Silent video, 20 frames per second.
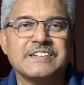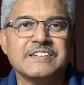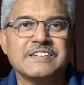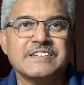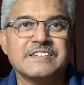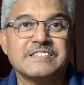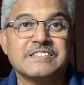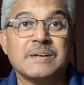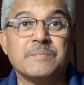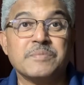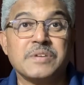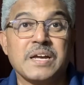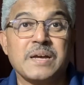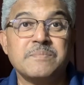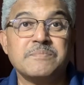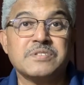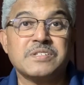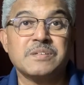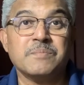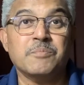
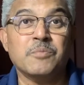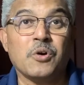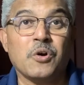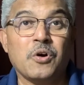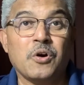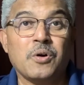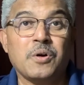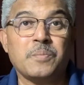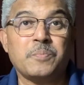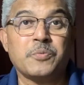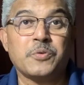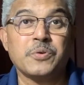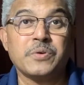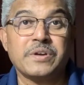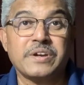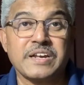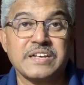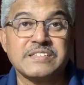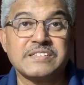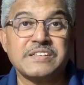Sometimes the more
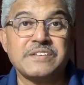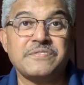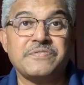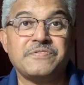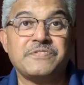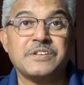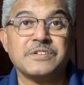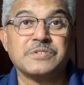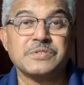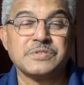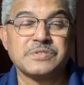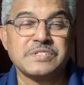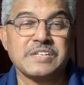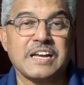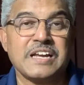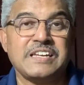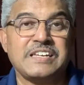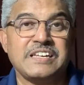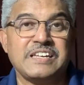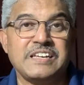progressive the
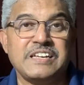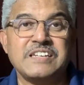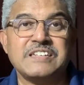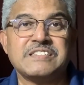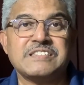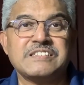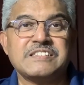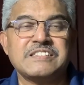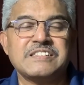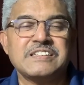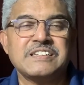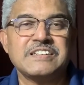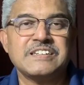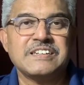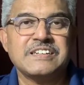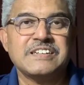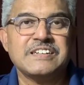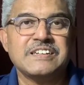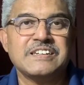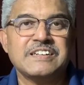society is,
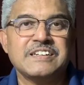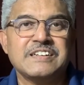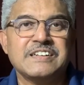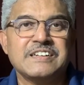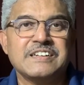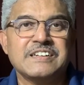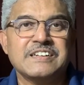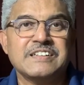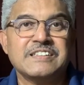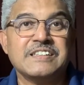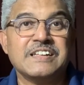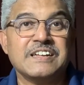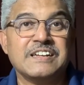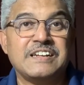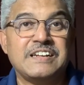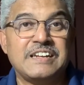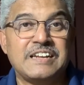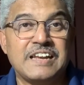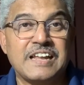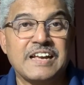the
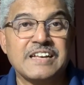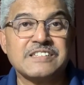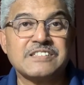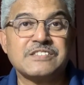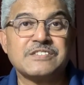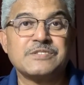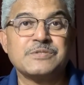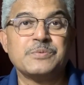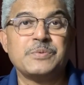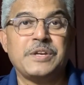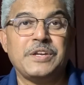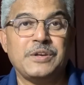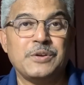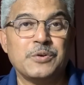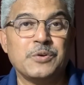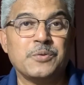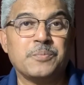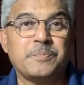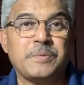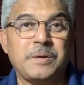less we
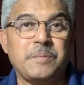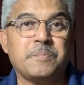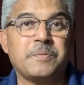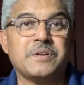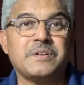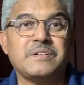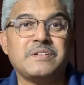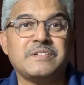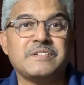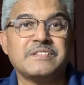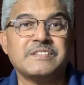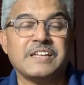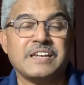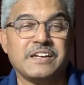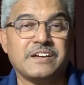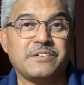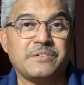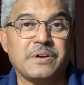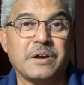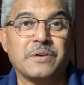know people that
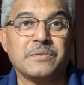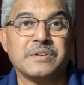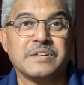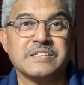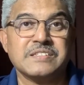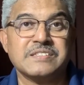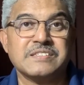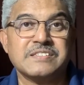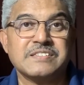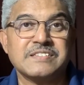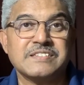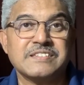are around us.